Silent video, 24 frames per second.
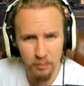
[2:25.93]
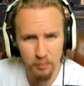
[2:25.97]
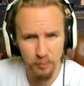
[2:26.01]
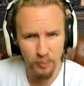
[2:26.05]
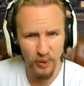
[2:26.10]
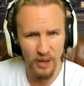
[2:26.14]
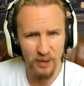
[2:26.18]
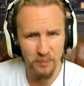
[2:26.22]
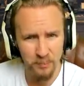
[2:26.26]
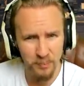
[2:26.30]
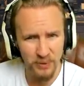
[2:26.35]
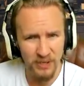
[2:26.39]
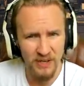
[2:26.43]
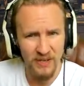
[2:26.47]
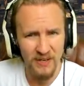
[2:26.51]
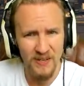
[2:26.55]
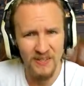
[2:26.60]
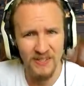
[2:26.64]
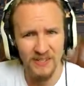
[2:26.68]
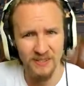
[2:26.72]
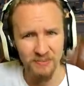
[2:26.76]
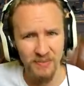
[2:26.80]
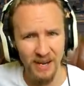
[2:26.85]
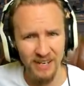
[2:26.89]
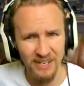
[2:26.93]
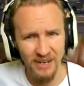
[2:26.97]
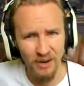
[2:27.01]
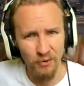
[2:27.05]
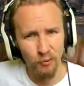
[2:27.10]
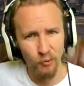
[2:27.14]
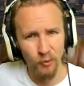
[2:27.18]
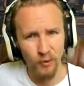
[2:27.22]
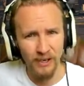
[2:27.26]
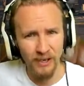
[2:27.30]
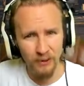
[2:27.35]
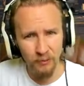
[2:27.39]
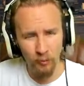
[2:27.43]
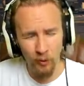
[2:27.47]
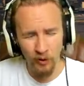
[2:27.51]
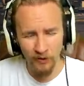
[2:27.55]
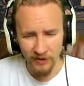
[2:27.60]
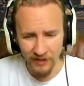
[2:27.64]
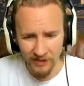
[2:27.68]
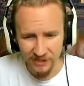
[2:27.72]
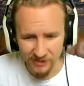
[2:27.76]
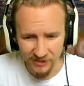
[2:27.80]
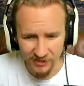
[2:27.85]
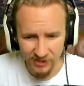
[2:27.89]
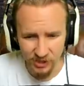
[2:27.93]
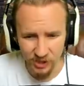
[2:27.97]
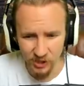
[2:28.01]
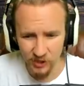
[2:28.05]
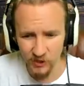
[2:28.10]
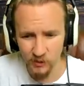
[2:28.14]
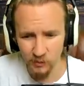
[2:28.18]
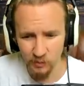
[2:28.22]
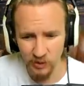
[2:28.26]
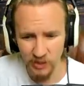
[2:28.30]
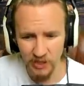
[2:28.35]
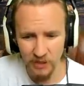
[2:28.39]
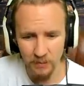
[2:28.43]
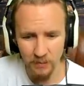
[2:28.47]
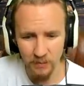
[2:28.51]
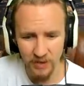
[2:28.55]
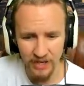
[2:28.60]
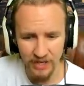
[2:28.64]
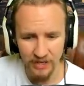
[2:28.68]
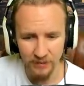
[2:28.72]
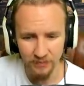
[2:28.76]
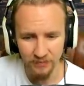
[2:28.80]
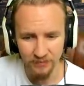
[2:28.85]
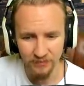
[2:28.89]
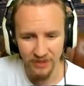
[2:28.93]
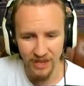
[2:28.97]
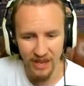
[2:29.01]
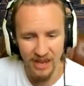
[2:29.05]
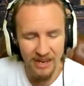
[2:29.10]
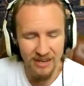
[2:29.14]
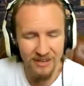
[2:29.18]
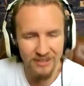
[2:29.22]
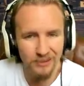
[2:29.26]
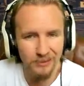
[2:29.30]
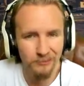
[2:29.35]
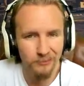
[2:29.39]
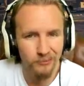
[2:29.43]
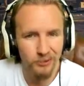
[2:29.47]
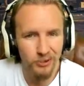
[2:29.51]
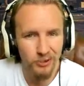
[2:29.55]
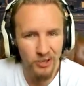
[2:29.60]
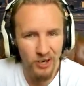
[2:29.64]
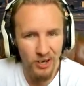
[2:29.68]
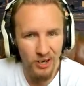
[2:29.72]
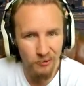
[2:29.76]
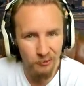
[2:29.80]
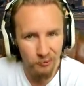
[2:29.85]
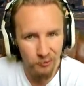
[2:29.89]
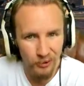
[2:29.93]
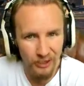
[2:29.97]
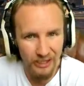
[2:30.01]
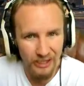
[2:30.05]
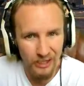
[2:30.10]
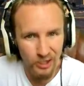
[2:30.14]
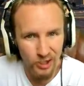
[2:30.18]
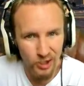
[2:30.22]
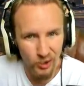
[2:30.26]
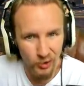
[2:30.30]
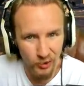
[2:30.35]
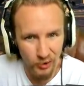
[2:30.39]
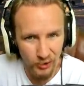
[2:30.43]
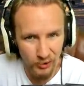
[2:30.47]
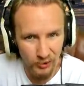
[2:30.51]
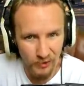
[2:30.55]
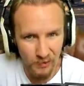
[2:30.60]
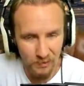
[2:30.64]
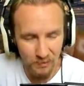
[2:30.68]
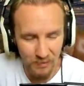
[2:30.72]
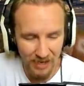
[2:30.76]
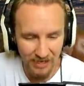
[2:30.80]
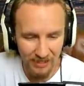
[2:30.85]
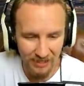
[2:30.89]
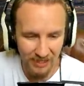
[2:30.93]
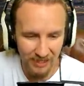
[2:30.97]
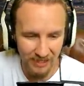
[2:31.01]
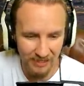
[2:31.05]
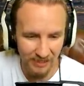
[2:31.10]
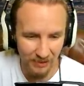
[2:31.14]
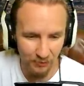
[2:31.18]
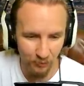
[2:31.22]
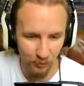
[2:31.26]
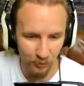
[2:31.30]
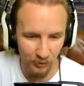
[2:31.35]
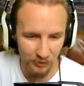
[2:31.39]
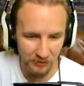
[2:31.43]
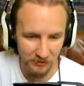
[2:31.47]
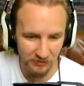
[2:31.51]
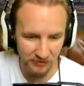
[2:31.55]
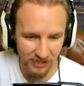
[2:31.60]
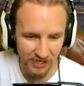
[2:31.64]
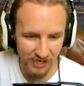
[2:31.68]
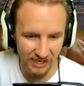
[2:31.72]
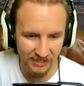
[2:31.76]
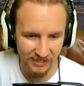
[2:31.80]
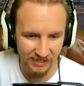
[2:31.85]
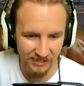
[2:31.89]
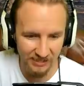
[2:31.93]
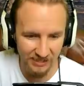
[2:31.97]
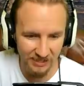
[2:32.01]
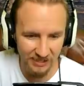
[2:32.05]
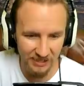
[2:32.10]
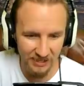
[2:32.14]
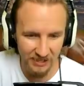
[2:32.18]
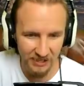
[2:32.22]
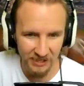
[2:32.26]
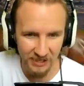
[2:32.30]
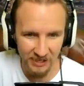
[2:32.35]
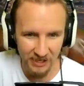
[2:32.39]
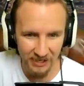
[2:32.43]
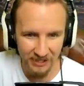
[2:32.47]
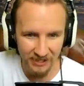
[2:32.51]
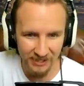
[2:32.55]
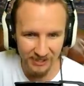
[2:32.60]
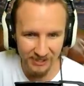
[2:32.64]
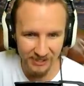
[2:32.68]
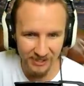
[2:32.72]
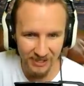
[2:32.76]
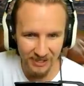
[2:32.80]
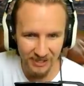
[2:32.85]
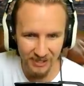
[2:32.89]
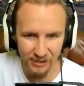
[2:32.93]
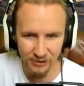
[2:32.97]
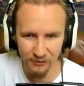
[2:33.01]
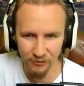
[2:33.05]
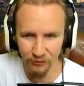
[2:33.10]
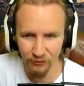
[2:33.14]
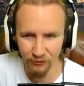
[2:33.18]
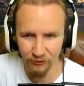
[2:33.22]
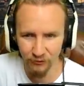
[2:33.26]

But because I didn't really want this to just be a meme, and you can't really not use a medkit in World of Tanks, I decided to